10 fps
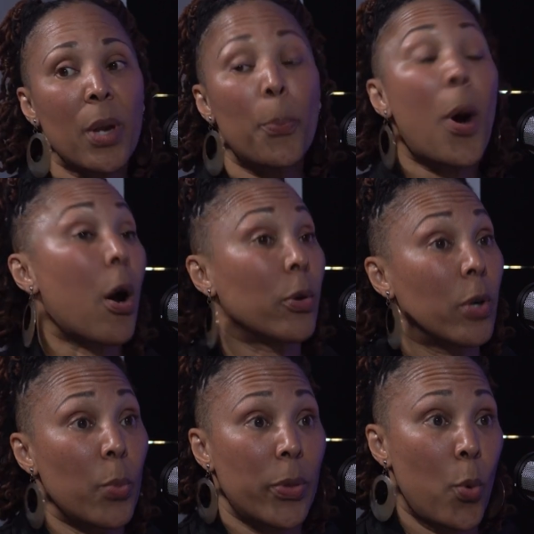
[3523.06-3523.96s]

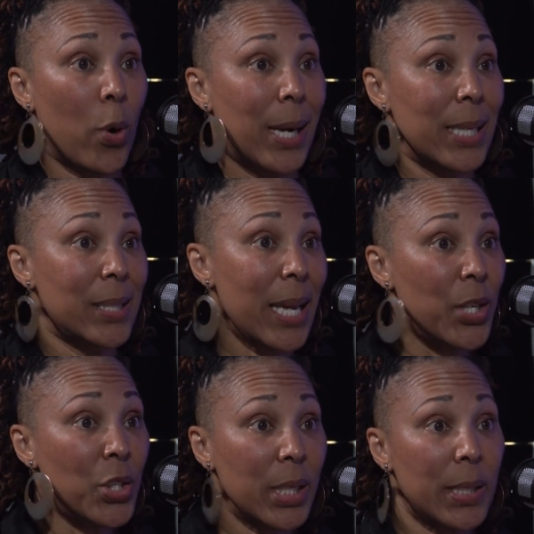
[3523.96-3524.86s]
partner with
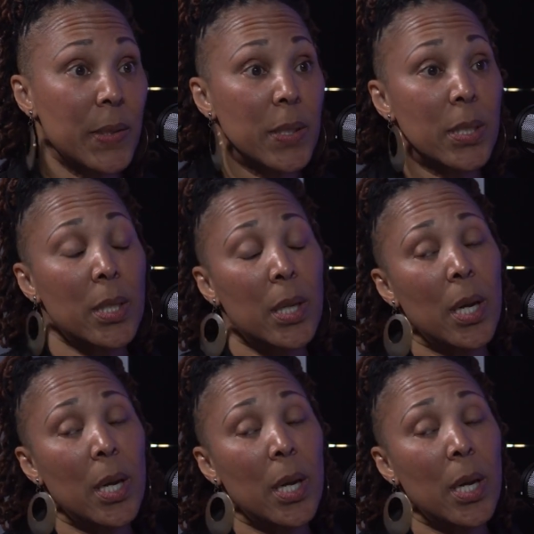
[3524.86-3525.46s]
organizations.